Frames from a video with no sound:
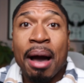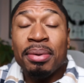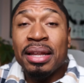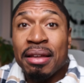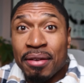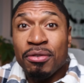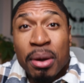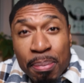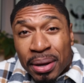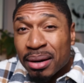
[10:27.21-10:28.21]
I believe if you
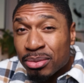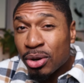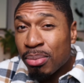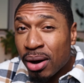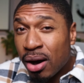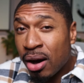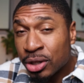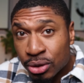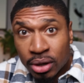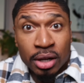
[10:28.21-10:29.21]
could pick it up to about 100,